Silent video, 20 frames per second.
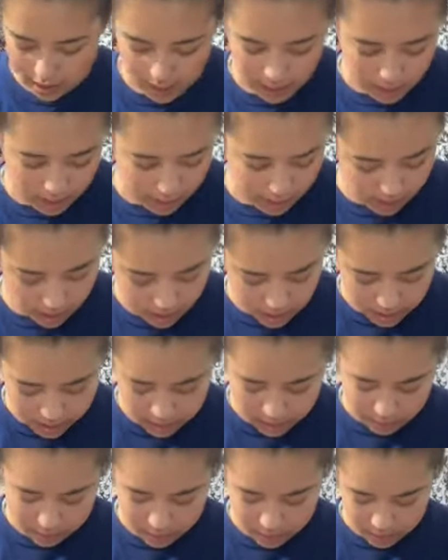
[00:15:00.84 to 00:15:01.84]
Okay,
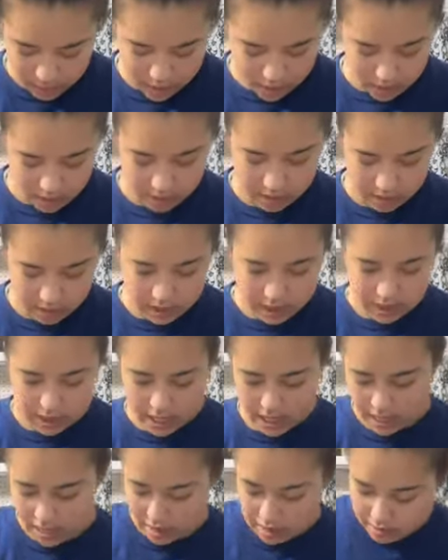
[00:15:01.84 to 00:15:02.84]
let's push those
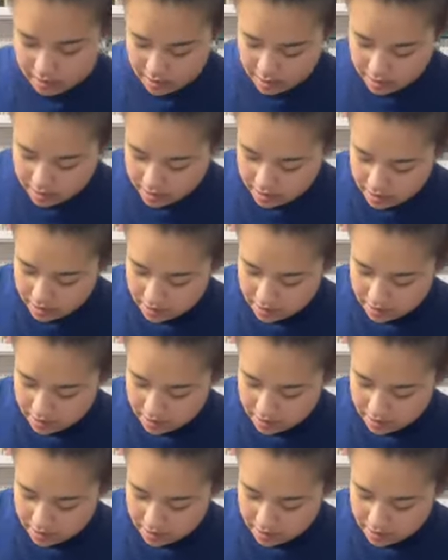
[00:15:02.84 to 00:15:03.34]
down.